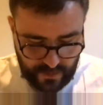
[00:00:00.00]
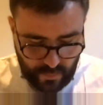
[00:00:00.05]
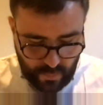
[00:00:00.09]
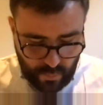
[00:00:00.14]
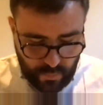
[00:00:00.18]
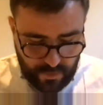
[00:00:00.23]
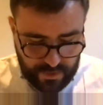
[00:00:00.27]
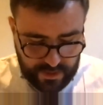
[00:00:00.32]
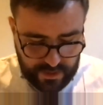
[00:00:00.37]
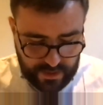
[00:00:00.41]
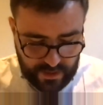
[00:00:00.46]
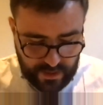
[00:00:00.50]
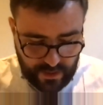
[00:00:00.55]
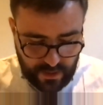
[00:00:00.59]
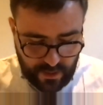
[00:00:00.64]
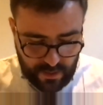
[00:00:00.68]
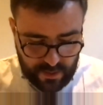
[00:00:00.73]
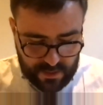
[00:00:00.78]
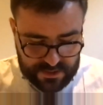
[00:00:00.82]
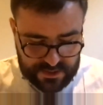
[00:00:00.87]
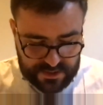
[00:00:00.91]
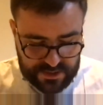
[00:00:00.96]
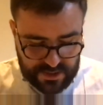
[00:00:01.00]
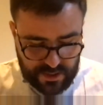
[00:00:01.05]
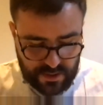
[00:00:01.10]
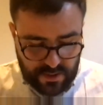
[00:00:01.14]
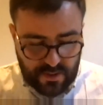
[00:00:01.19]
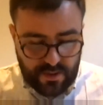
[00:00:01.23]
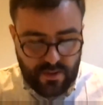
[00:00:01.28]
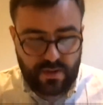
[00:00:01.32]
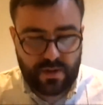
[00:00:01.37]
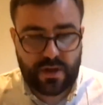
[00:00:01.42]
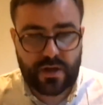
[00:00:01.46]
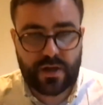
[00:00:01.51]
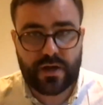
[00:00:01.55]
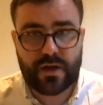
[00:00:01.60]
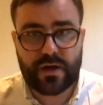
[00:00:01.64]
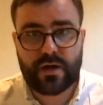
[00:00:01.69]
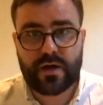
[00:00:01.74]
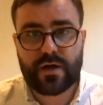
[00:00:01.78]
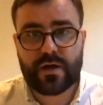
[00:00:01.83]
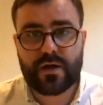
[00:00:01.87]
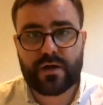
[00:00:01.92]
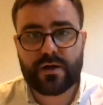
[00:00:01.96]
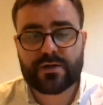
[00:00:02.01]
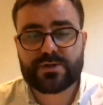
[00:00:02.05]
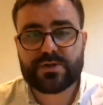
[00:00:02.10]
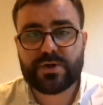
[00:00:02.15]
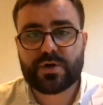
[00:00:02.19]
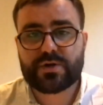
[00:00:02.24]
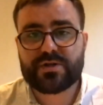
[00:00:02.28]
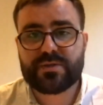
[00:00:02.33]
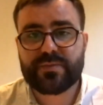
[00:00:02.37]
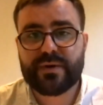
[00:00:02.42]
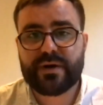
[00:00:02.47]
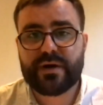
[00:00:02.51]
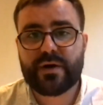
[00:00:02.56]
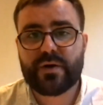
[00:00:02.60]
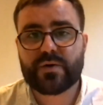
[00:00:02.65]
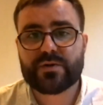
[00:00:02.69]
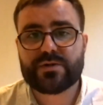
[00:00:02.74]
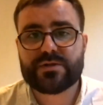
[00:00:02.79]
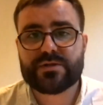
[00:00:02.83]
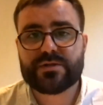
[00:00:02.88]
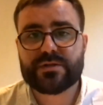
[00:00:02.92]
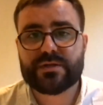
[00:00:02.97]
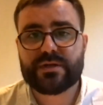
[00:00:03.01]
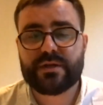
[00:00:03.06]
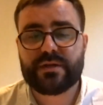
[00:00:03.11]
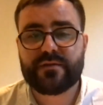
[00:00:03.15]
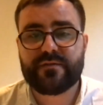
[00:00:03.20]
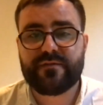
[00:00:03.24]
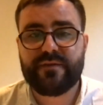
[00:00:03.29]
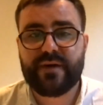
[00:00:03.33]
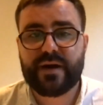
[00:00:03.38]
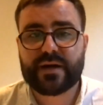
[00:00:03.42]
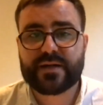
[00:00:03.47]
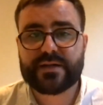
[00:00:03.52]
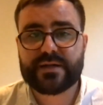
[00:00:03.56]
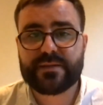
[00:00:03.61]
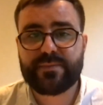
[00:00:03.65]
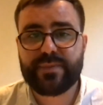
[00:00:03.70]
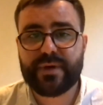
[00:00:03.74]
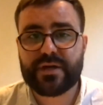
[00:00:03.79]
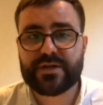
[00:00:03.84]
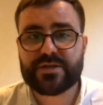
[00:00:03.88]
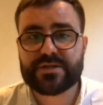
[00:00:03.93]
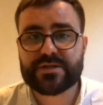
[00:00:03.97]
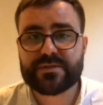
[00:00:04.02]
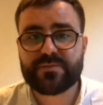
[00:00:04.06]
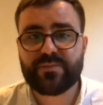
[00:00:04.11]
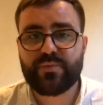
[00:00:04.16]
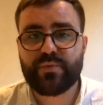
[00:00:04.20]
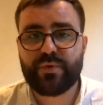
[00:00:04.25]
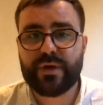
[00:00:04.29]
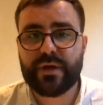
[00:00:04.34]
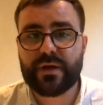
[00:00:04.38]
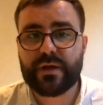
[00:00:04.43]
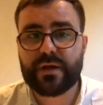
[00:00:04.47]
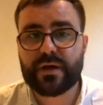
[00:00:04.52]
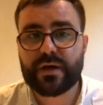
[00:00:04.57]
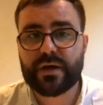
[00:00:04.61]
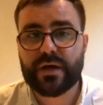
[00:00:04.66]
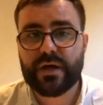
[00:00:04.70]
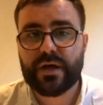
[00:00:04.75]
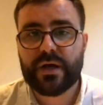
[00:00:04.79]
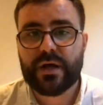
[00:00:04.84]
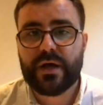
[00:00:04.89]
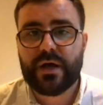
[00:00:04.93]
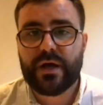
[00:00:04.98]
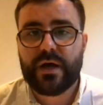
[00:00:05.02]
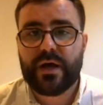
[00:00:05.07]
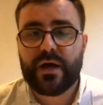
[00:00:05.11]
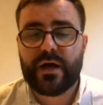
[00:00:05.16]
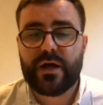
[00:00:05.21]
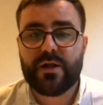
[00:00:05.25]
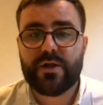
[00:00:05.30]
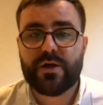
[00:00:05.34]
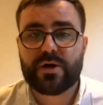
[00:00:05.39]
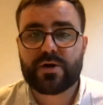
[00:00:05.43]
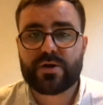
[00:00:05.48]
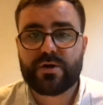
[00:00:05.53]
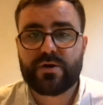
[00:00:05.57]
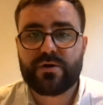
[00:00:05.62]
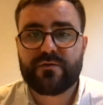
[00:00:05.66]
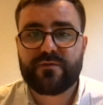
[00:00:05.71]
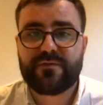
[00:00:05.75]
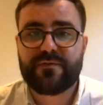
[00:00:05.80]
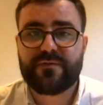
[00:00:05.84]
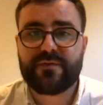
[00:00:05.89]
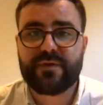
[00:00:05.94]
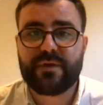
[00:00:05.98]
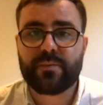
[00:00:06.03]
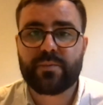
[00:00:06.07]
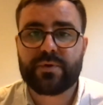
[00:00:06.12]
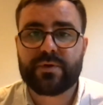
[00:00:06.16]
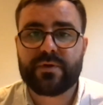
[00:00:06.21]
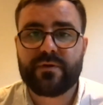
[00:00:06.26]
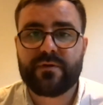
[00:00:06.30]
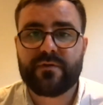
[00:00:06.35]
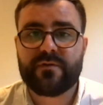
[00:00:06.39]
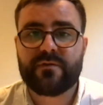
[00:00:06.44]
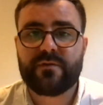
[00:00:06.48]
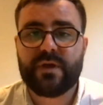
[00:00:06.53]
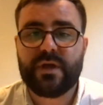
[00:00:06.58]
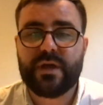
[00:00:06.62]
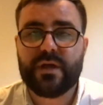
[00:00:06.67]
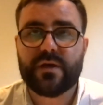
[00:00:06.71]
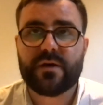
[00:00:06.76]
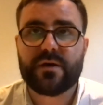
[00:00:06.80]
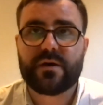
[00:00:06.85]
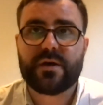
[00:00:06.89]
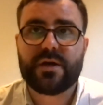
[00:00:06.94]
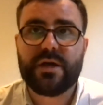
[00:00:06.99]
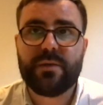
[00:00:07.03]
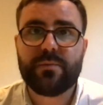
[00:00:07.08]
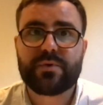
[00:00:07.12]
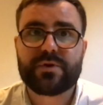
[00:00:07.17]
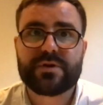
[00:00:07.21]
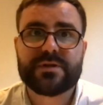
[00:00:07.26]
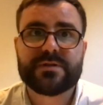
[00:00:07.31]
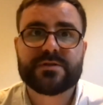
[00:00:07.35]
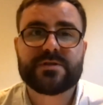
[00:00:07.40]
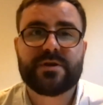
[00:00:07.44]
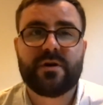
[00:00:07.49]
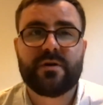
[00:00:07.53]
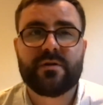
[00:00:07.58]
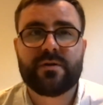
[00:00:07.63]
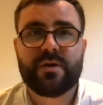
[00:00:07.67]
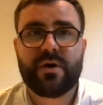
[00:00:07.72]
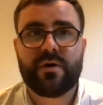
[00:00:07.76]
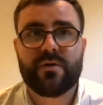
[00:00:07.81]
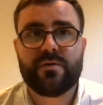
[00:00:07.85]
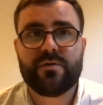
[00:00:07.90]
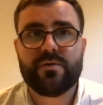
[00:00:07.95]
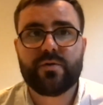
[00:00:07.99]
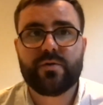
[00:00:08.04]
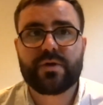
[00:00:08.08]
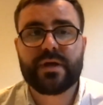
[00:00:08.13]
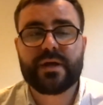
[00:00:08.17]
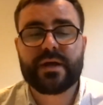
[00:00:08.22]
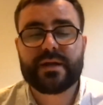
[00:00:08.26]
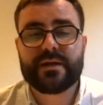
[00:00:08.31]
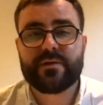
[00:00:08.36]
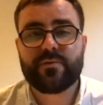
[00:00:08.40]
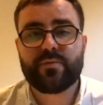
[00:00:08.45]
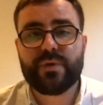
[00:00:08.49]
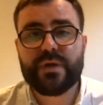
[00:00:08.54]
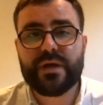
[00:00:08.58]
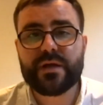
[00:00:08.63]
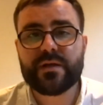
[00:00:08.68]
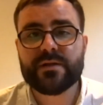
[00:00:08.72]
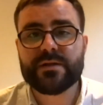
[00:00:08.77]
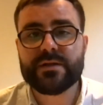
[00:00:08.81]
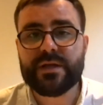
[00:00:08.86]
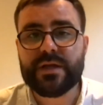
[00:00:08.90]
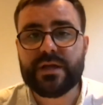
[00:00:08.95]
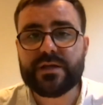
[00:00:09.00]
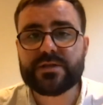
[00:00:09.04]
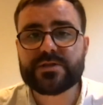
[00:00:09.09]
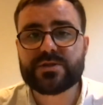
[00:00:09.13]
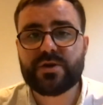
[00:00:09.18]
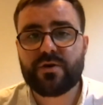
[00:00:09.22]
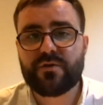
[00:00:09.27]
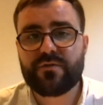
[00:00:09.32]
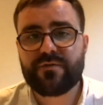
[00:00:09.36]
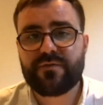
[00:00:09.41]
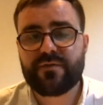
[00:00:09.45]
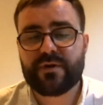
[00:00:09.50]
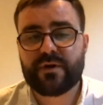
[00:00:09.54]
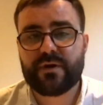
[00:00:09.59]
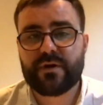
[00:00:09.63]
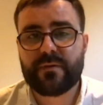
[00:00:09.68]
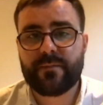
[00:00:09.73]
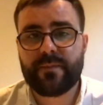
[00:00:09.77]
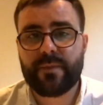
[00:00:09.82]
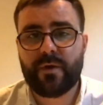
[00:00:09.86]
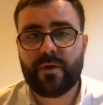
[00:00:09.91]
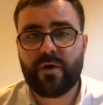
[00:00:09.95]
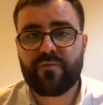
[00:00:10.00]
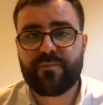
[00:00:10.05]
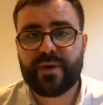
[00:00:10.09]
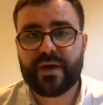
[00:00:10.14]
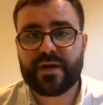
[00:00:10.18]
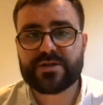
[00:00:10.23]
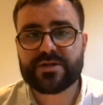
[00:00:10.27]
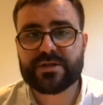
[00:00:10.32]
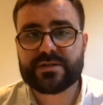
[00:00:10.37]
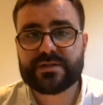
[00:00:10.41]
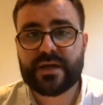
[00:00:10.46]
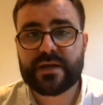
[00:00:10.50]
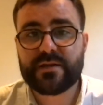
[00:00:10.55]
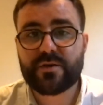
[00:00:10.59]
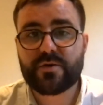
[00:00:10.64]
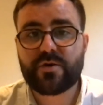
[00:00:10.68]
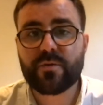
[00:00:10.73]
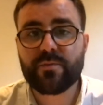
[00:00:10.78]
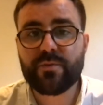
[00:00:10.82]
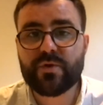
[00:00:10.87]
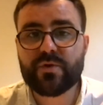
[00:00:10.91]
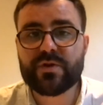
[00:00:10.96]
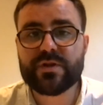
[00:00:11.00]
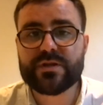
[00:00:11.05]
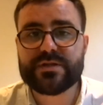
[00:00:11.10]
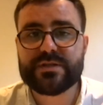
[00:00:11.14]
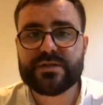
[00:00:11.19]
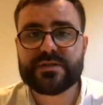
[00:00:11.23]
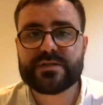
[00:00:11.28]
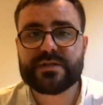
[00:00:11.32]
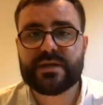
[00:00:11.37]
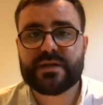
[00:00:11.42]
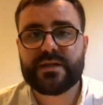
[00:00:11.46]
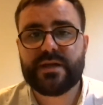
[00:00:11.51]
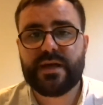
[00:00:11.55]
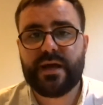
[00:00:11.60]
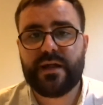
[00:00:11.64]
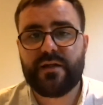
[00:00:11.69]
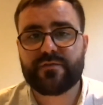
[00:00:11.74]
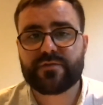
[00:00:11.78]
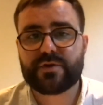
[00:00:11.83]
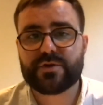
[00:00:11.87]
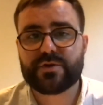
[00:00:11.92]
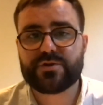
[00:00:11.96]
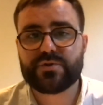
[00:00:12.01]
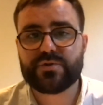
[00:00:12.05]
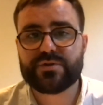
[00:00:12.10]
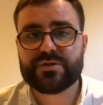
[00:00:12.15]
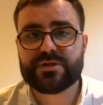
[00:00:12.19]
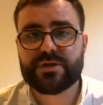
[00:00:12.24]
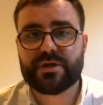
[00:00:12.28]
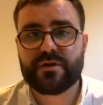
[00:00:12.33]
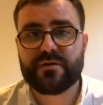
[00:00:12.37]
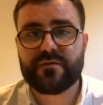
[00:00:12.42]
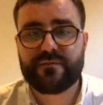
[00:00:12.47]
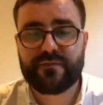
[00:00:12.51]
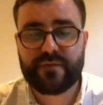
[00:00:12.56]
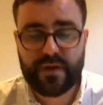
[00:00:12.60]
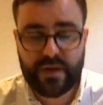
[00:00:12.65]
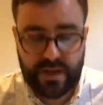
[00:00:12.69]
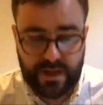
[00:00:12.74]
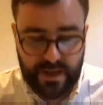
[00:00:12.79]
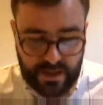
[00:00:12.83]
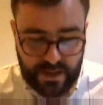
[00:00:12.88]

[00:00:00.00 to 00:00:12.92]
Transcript: We also talked about the fact that patients bring a lot of importance on looking at the real needs of patients and the communities that the healthcare should serve.